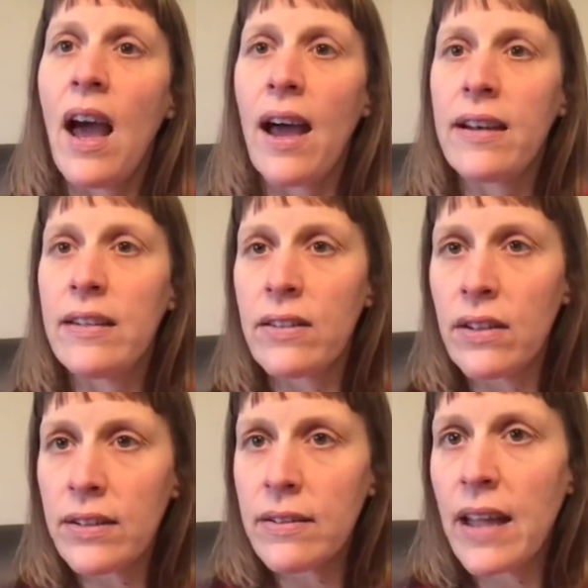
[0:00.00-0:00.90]
and he's
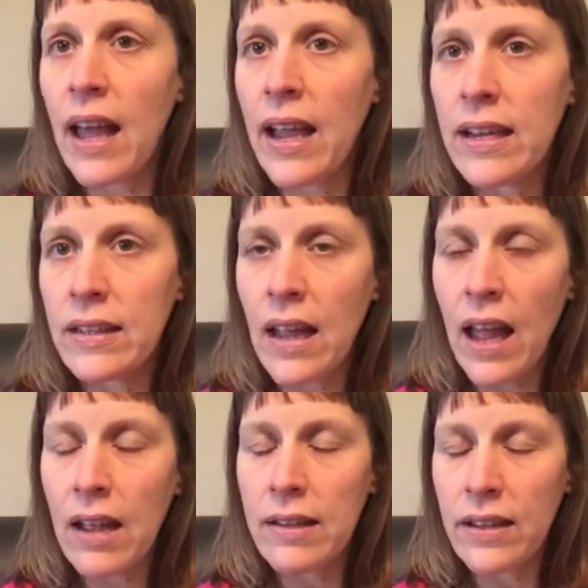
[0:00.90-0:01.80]
also getting
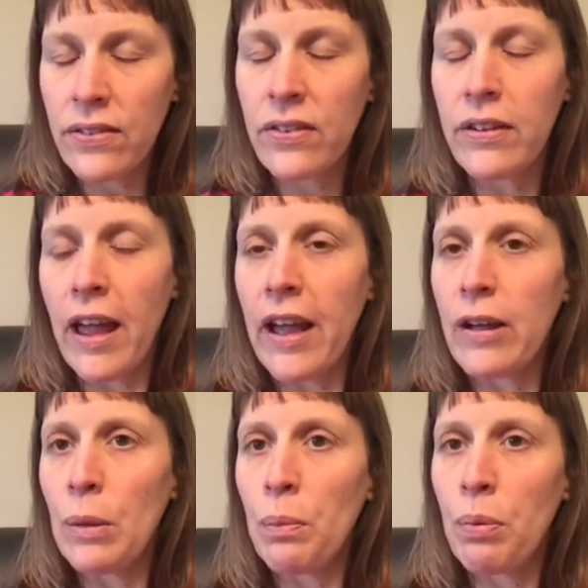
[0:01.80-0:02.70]
additional
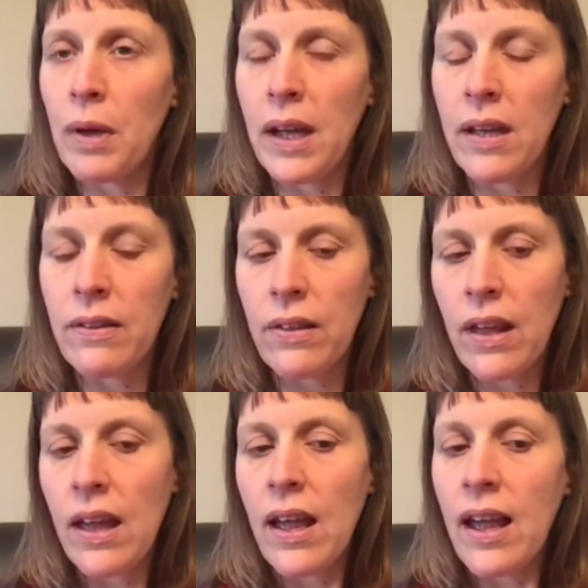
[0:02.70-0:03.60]
help with
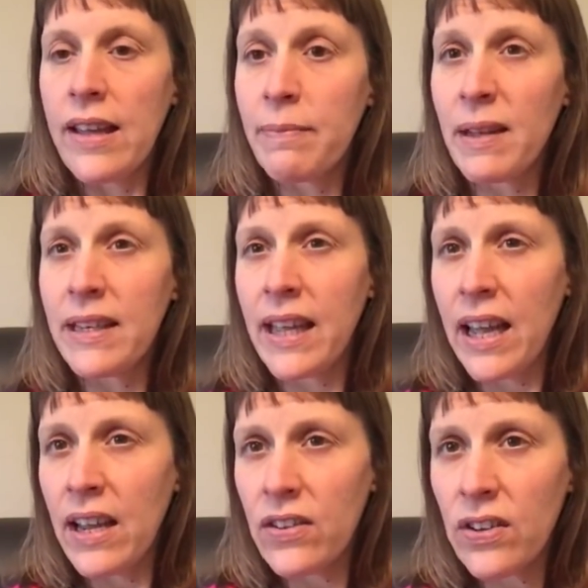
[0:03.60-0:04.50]
his
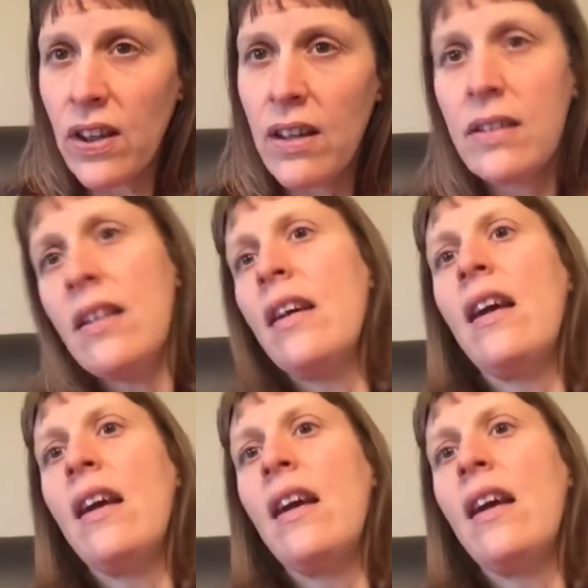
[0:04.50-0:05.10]
medication,